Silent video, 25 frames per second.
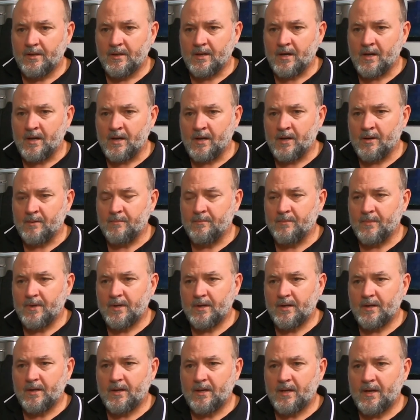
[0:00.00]

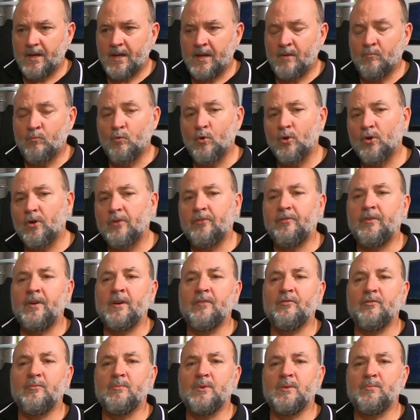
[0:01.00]
And what I
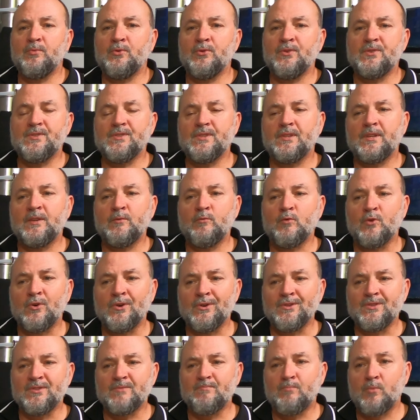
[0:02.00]
found for me personally
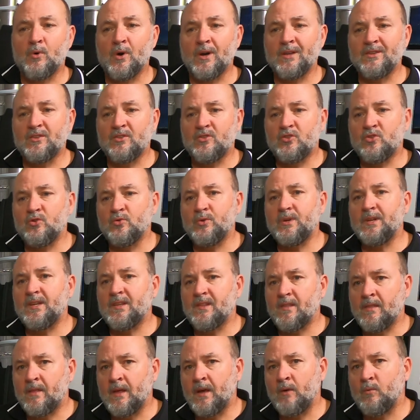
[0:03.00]
was by doing
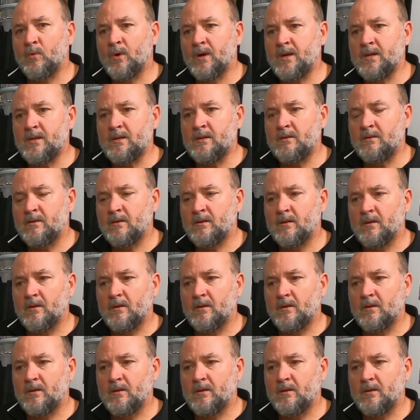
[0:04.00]
it that way,